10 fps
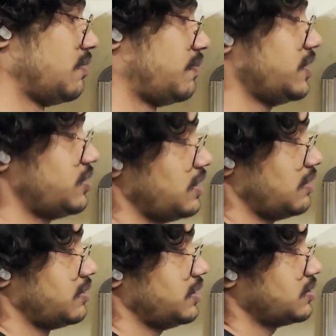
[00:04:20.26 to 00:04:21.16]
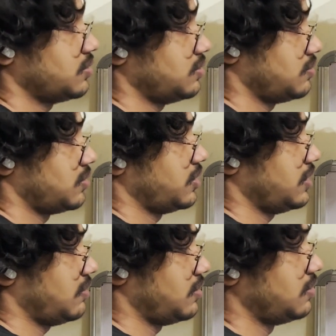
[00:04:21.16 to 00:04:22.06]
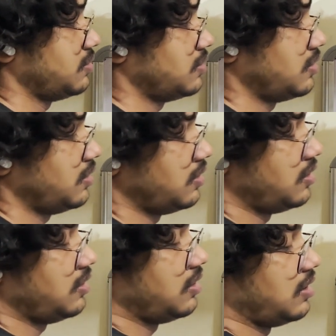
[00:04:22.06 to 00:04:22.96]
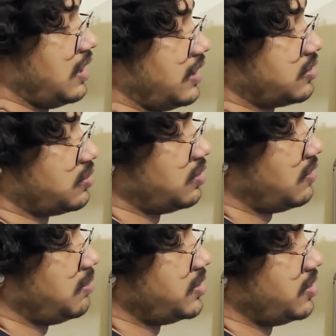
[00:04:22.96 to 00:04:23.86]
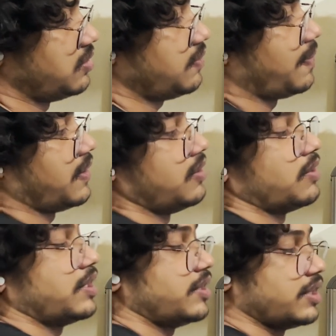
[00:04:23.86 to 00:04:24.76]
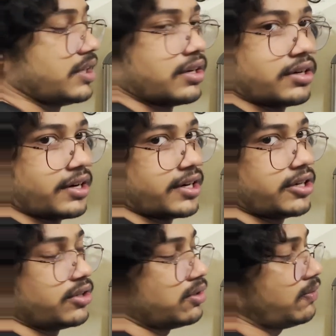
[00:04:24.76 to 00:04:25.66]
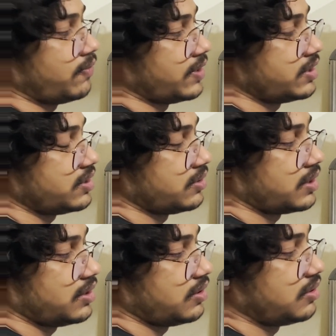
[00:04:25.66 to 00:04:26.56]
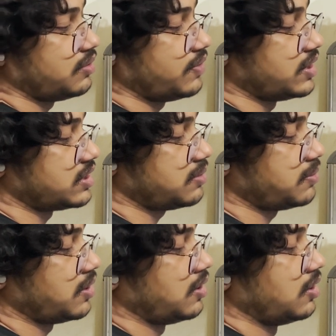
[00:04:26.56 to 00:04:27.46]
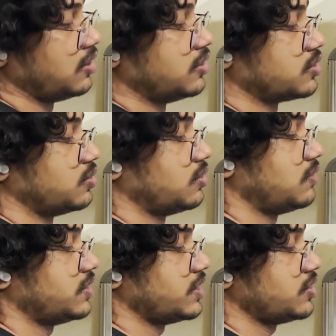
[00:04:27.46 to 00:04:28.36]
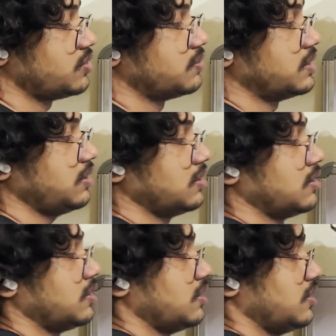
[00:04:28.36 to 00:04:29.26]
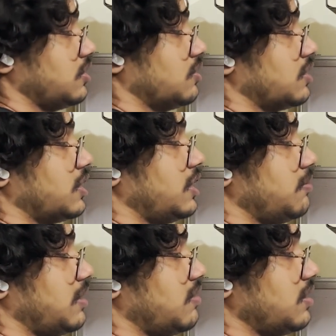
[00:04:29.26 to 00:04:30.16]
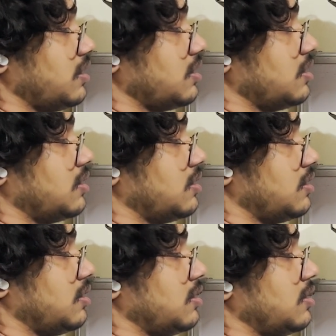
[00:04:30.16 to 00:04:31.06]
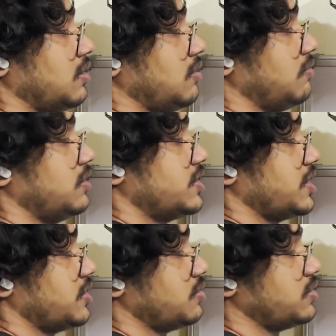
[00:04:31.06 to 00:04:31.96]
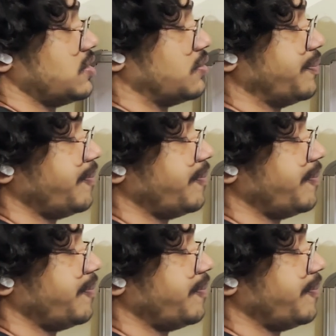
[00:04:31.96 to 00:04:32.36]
First you have this, so what you have to do, like score will be 0, you can trade it off, you can do face up, score will change to 1, your current power will change to 0.